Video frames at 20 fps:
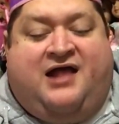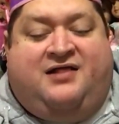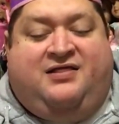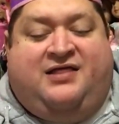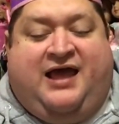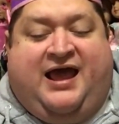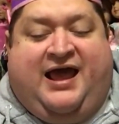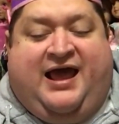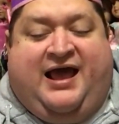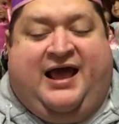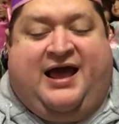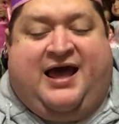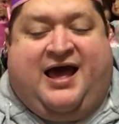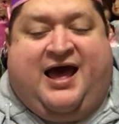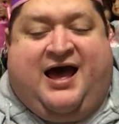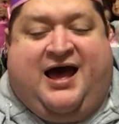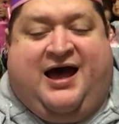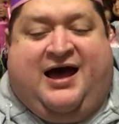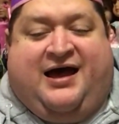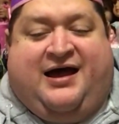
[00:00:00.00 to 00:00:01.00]
they
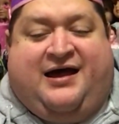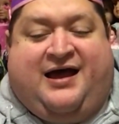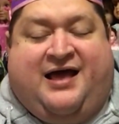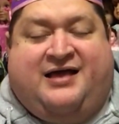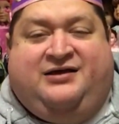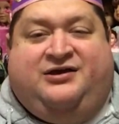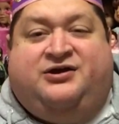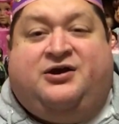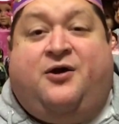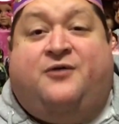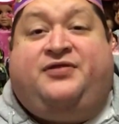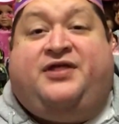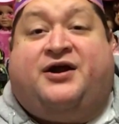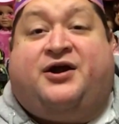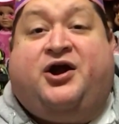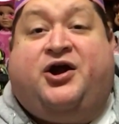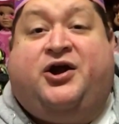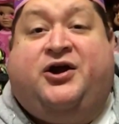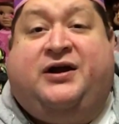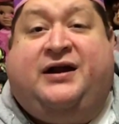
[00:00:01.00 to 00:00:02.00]
you know, they're
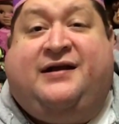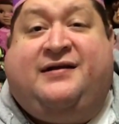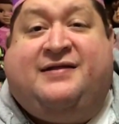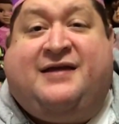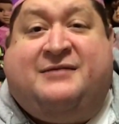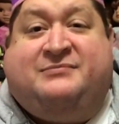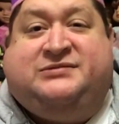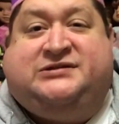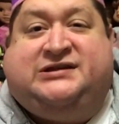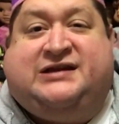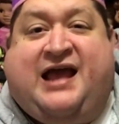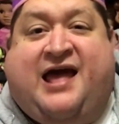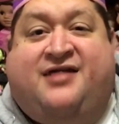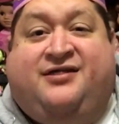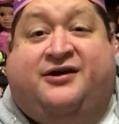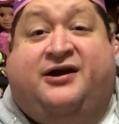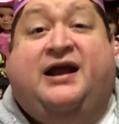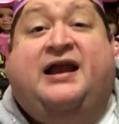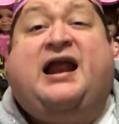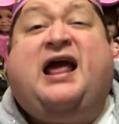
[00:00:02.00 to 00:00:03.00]
herding them
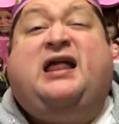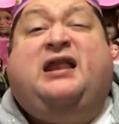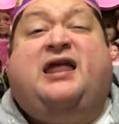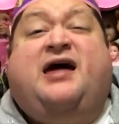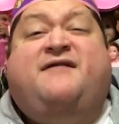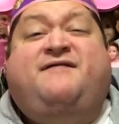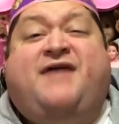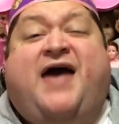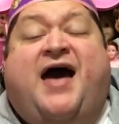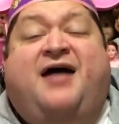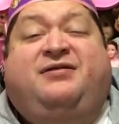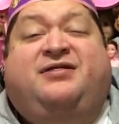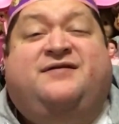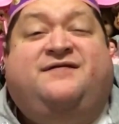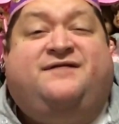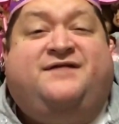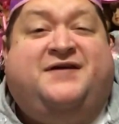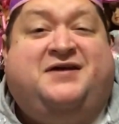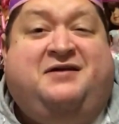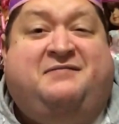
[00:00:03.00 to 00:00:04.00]
together, and I love how the
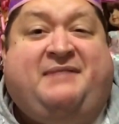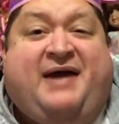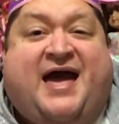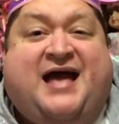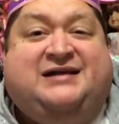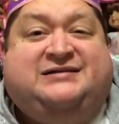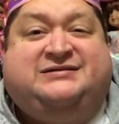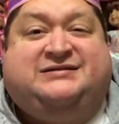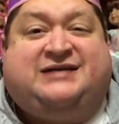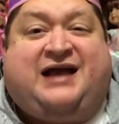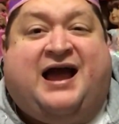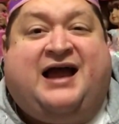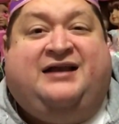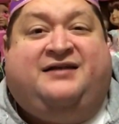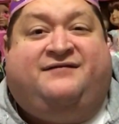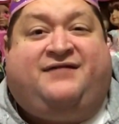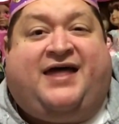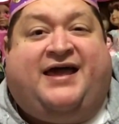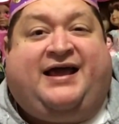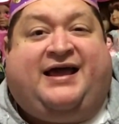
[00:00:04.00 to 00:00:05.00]
film has kind
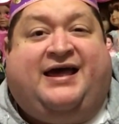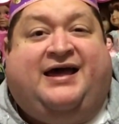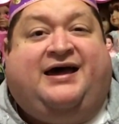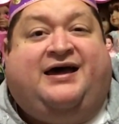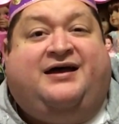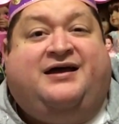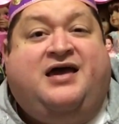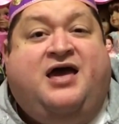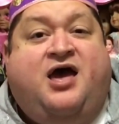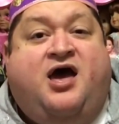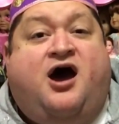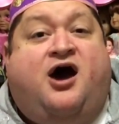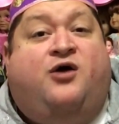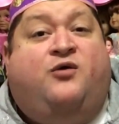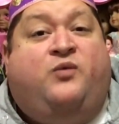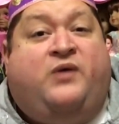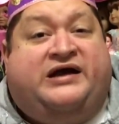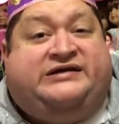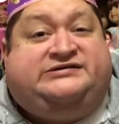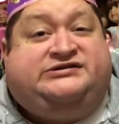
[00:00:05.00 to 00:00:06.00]
of like a
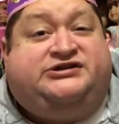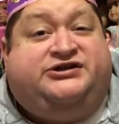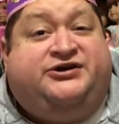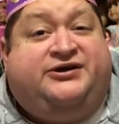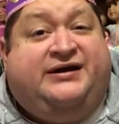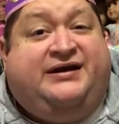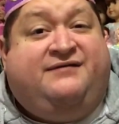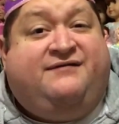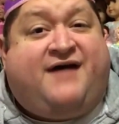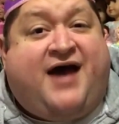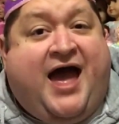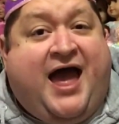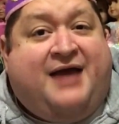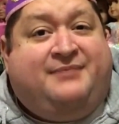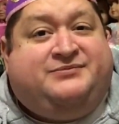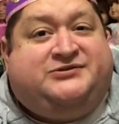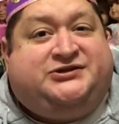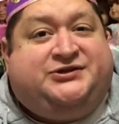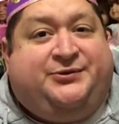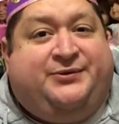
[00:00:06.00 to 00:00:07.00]
westerny
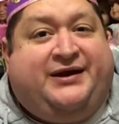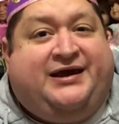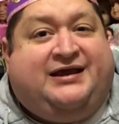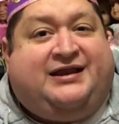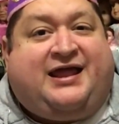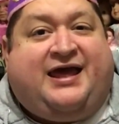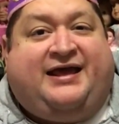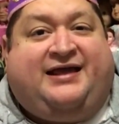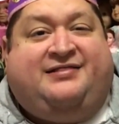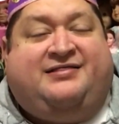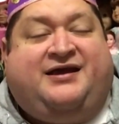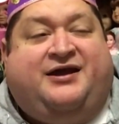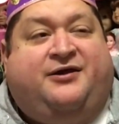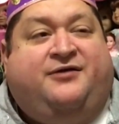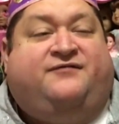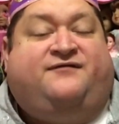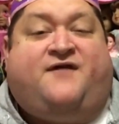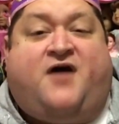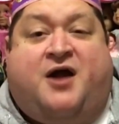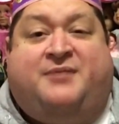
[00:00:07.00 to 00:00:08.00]
vibe to it, like
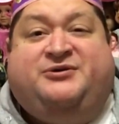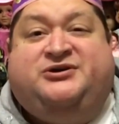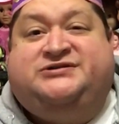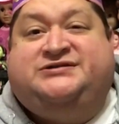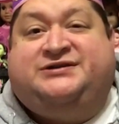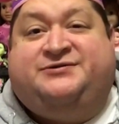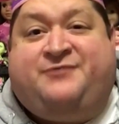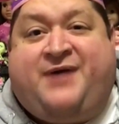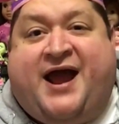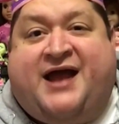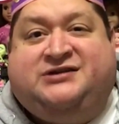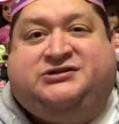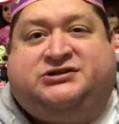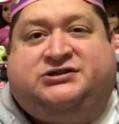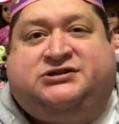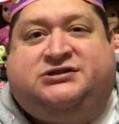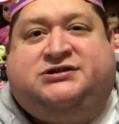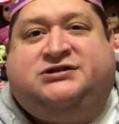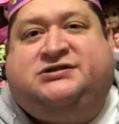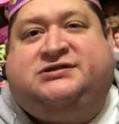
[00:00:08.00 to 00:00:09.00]
they're farmers and
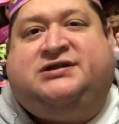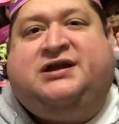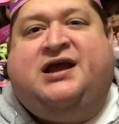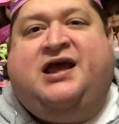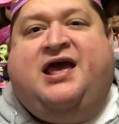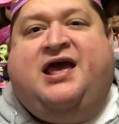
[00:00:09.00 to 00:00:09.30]
ranchers.